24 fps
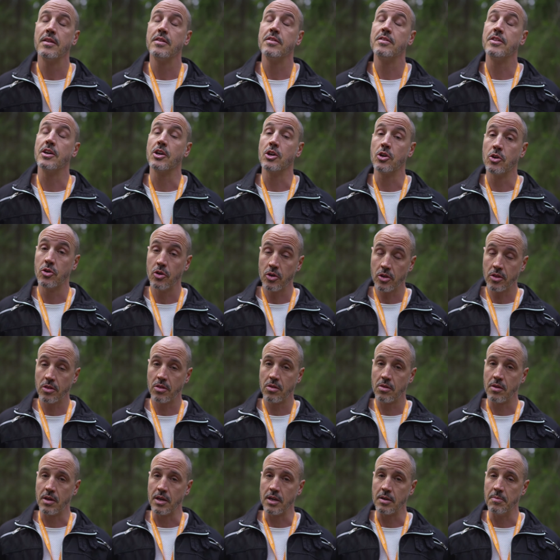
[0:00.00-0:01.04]
The good
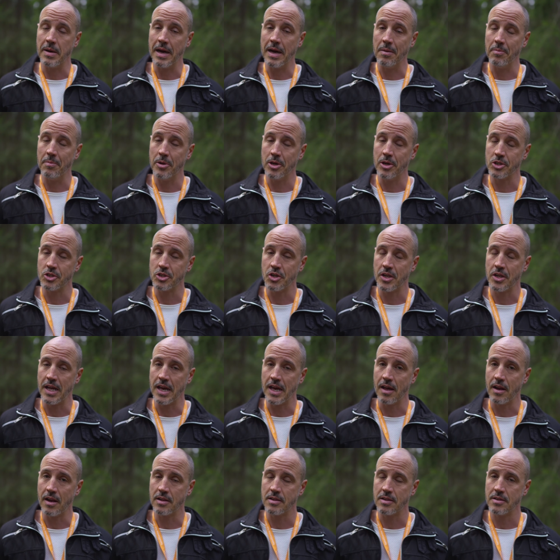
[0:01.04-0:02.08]
thing about
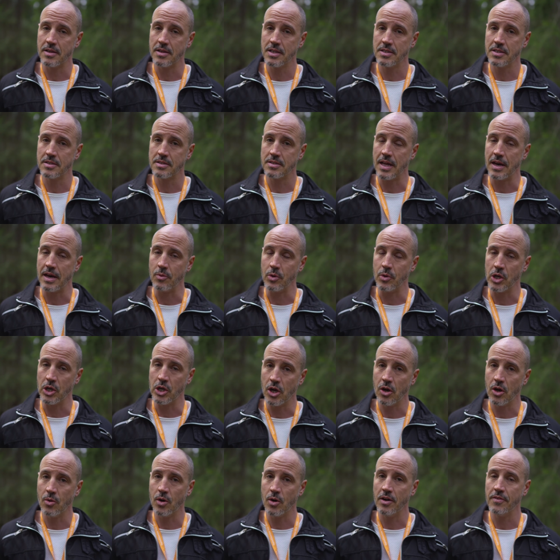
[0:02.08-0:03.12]
personalities that we
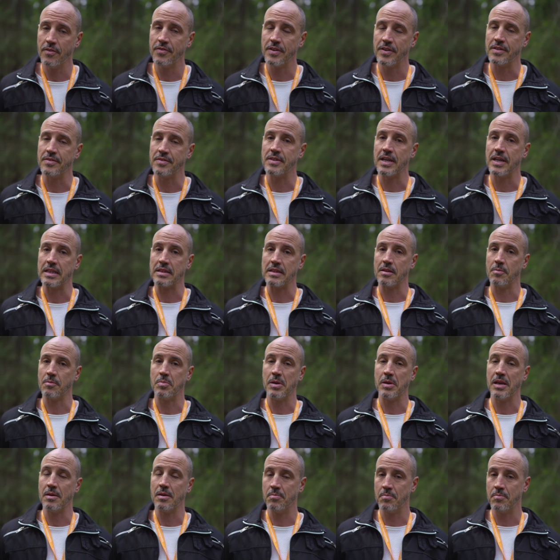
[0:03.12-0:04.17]
know of and that the
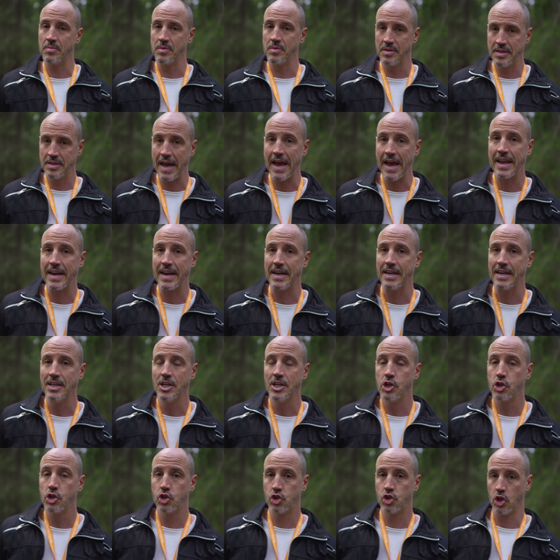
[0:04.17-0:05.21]
data
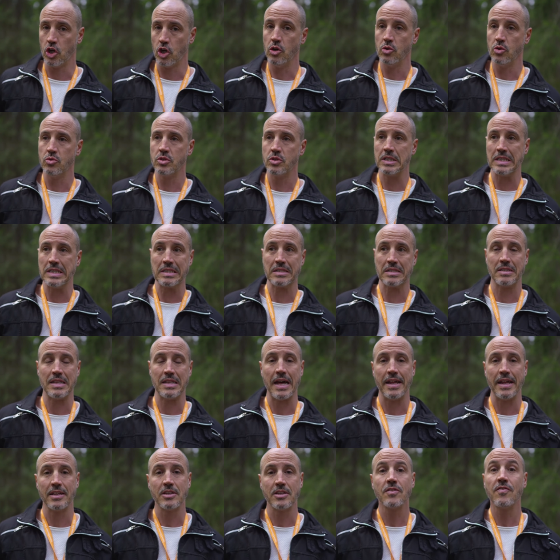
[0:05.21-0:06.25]
shows is
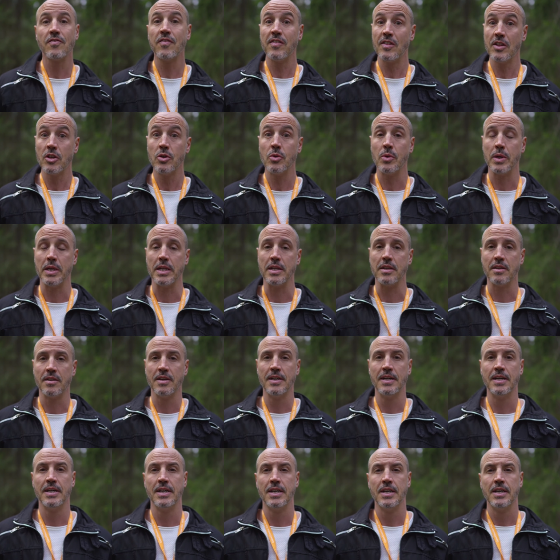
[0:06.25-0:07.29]
that it's fluid.
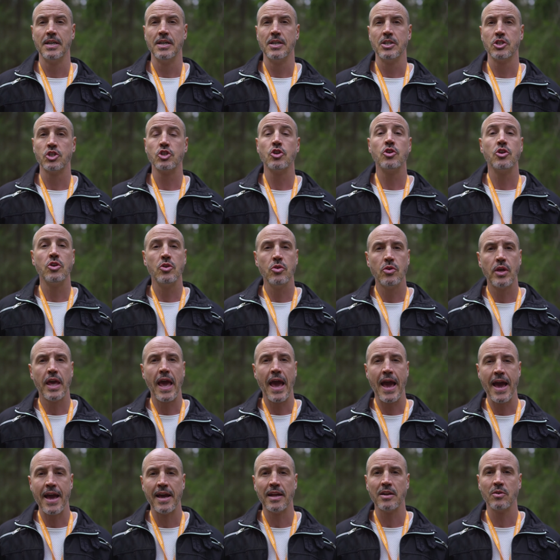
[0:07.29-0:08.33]
So you
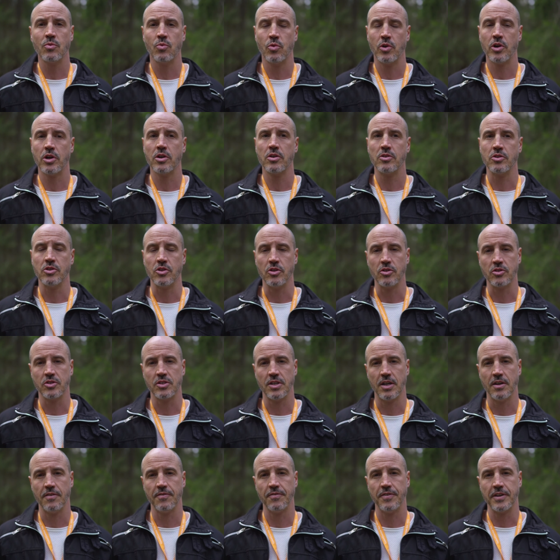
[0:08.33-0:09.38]
can work on
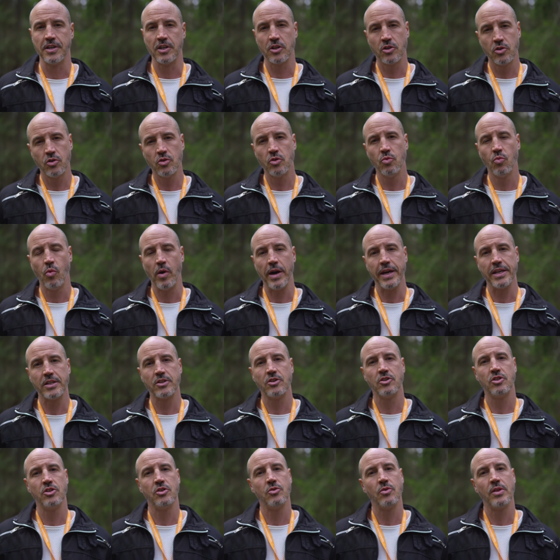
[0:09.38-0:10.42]
yourself, and a good way to
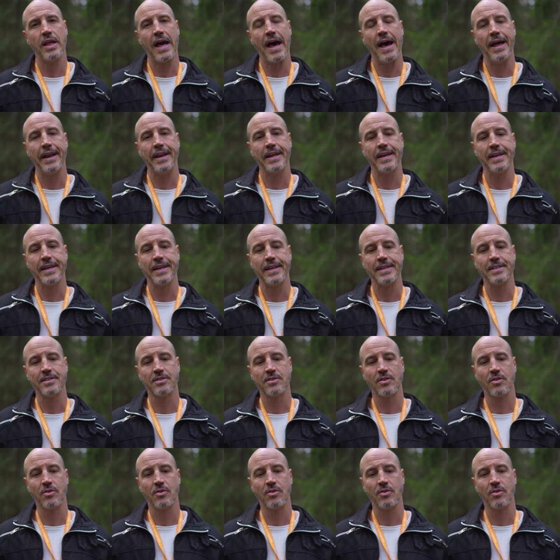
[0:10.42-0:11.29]
do that is